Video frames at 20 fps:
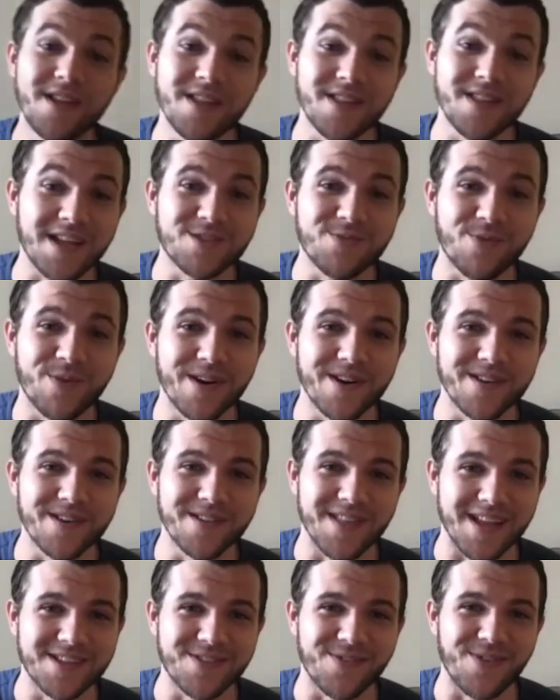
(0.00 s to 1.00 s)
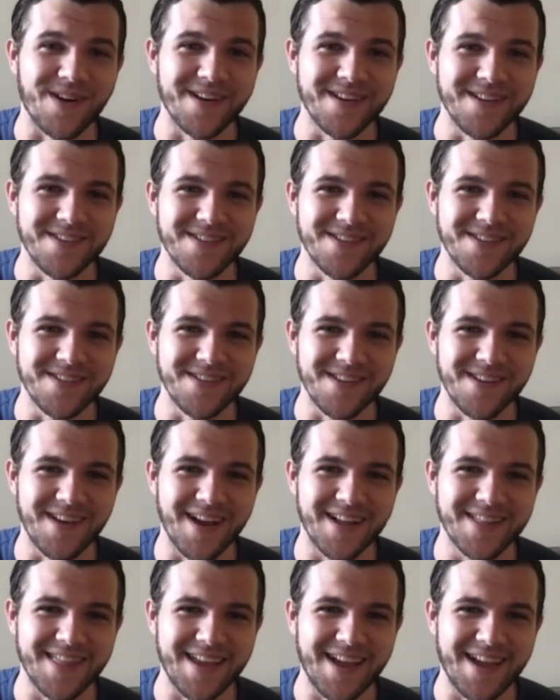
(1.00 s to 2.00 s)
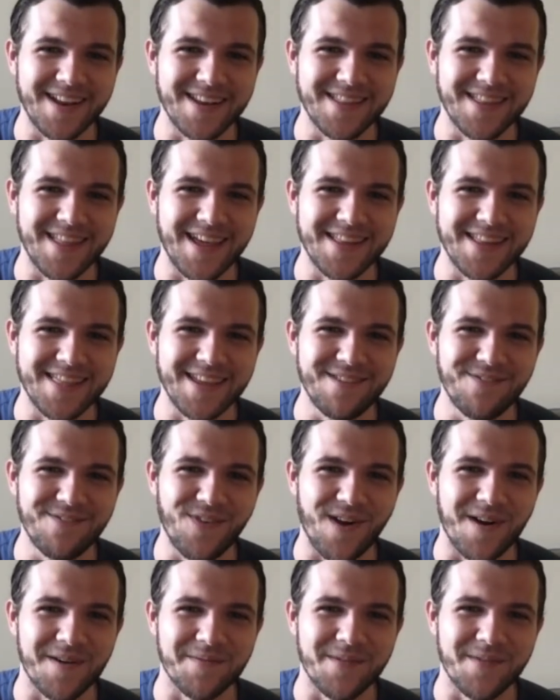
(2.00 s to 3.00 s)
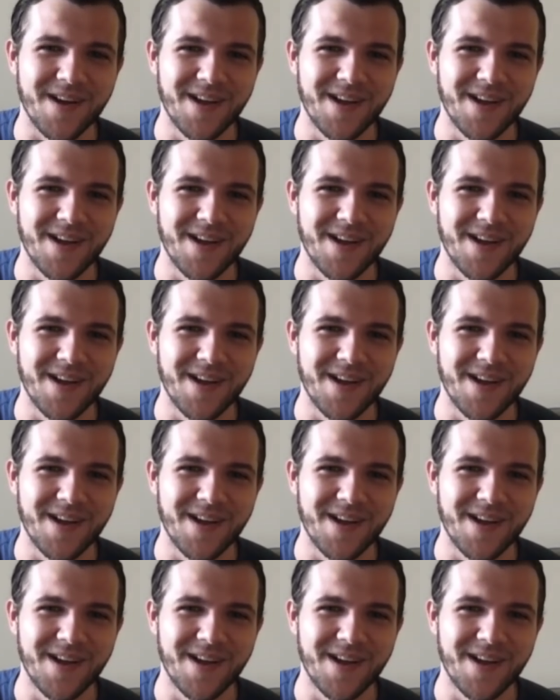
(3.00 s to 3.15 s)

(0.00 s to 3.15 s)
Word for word: That's where, that's where you, you got that, that thing from?